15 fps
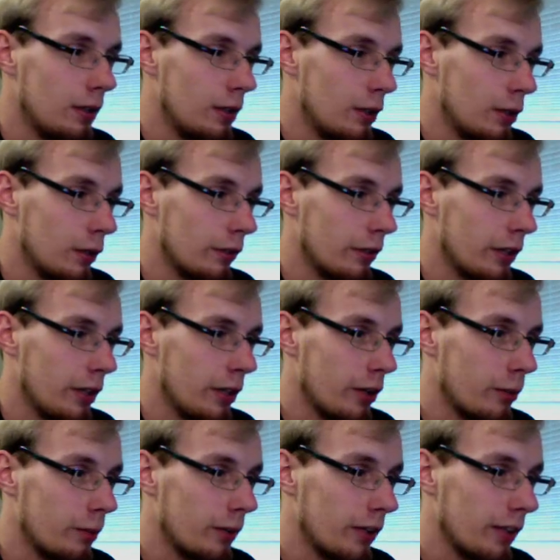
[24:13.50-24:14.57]
over here,
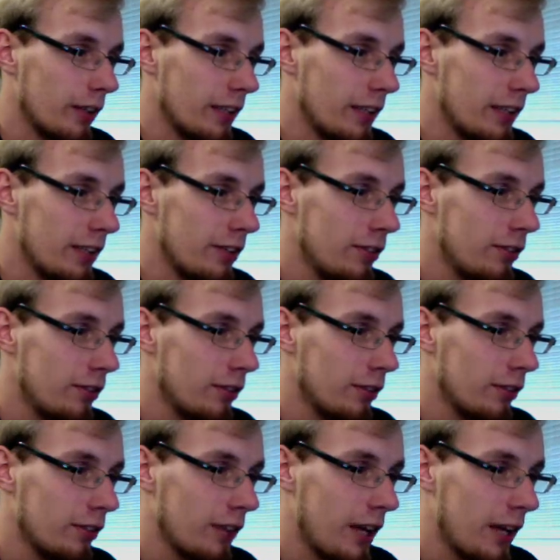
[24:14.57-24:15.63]
but it is still
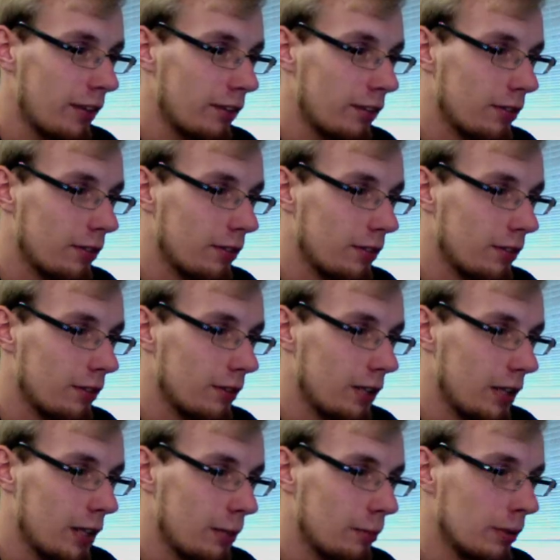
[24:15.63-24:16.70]
attached,
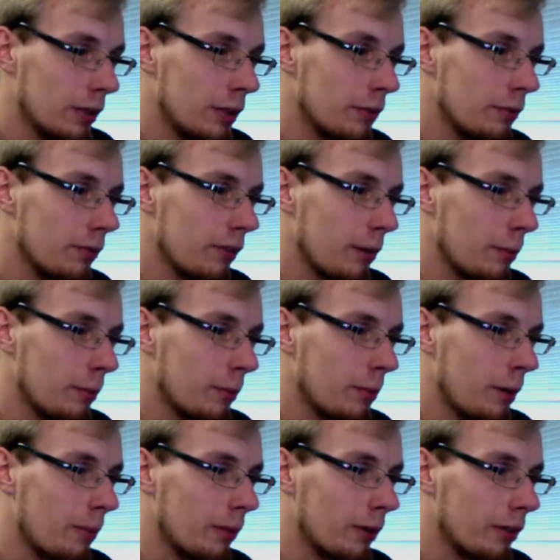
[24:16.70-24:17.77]
I believe, if I'm
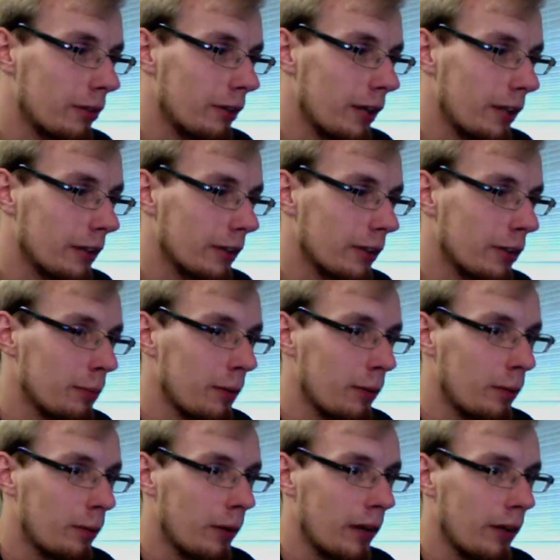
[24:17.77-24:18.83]
remembering correctly. It's been a
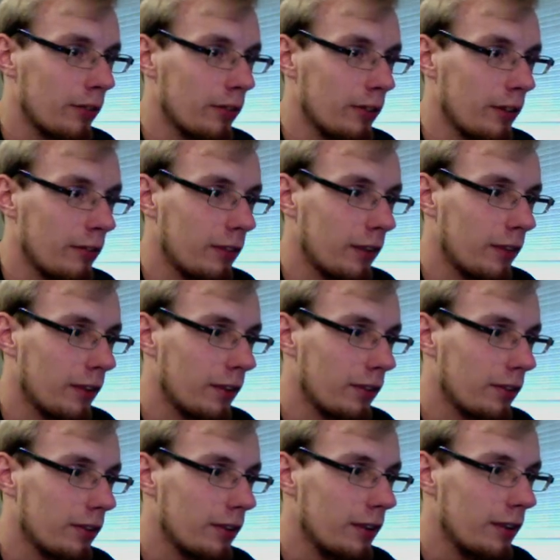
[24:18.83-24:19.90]
while since I've done
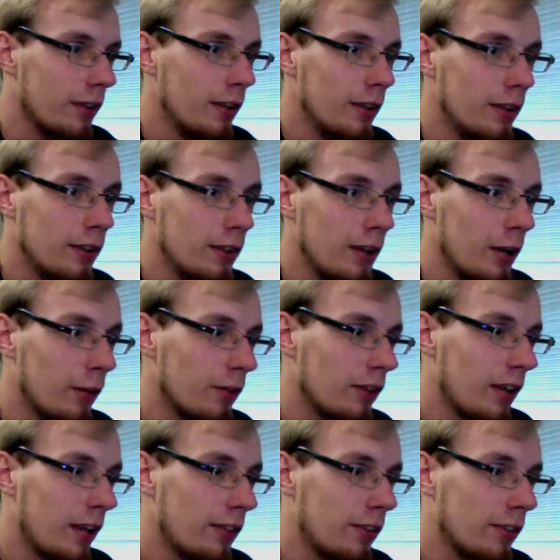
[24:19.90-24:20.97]
this. No, it's
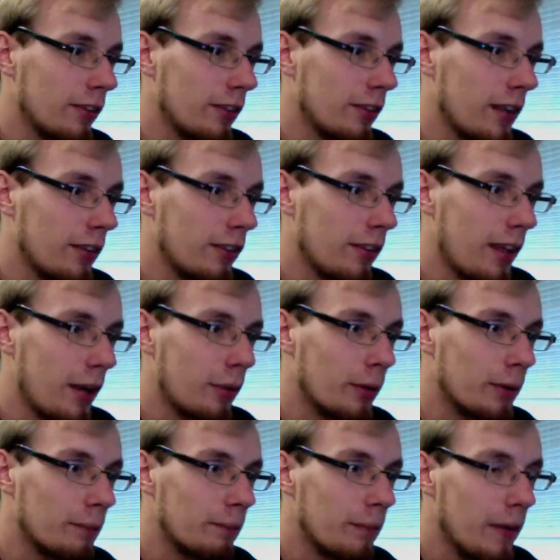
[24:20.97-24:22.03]
not still attached to that one.
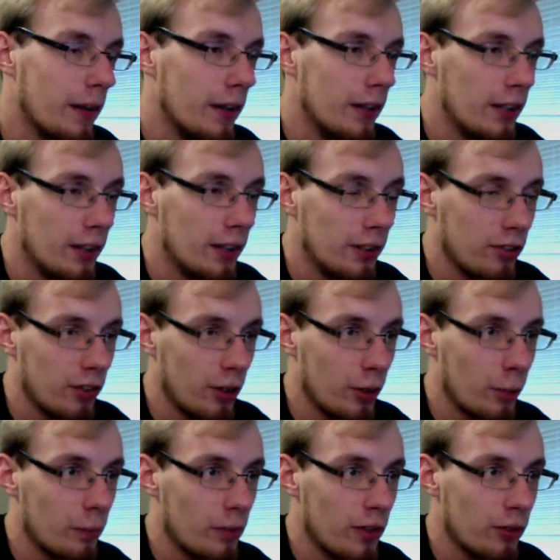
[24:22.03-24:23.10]
So
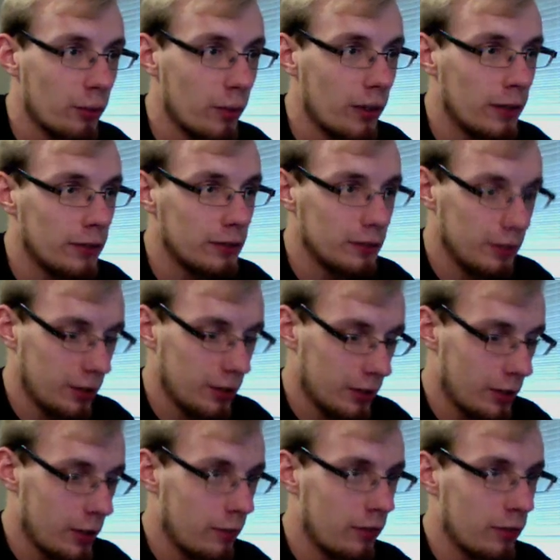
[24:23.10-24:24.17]
this one, the
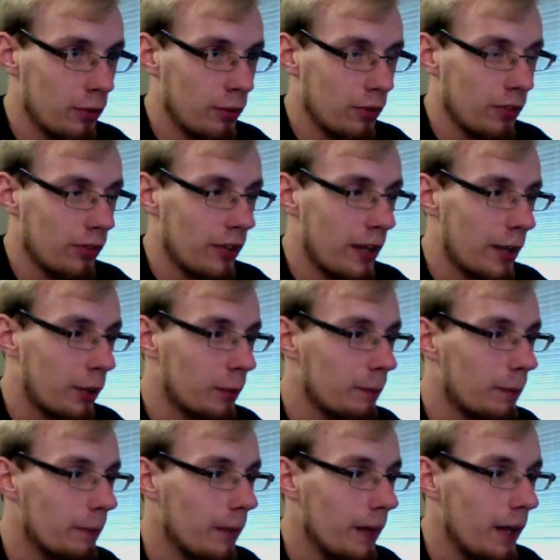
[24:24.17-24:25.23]
curve is useless now,
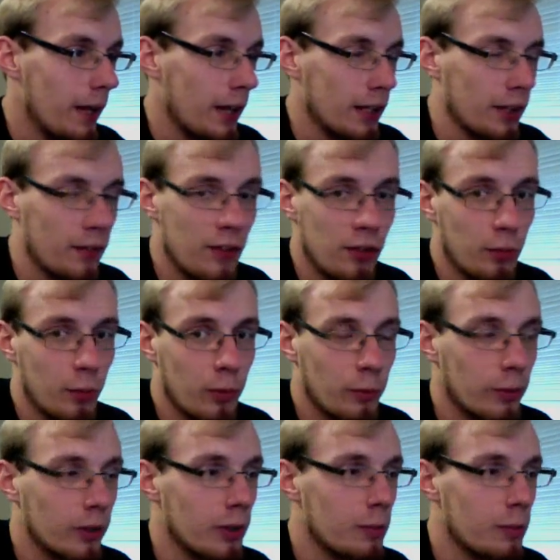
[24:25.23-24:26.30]
and on this one we're
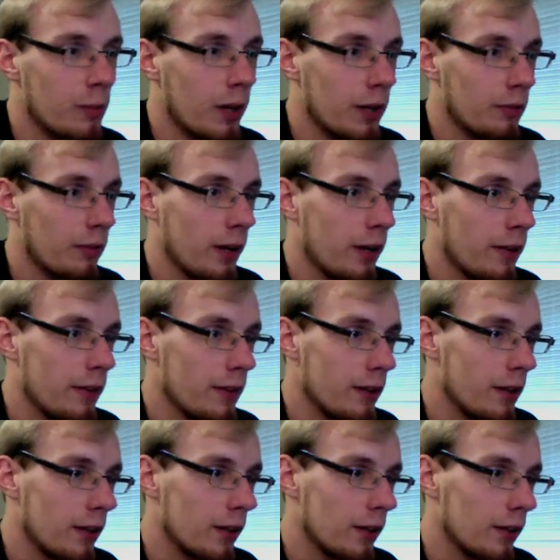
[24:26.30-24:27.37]
going to modify
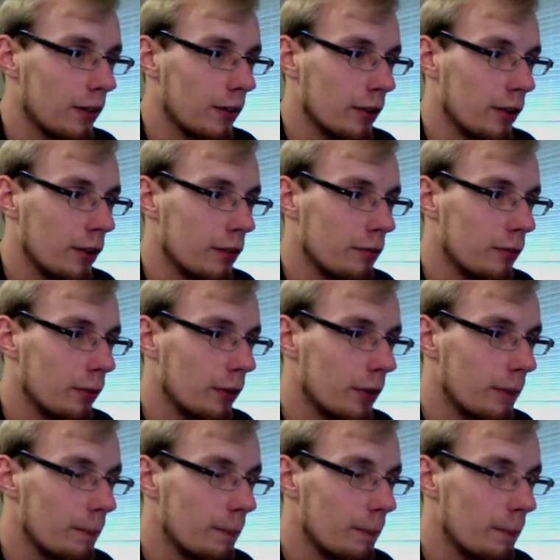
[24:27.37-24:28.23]
the curve for it.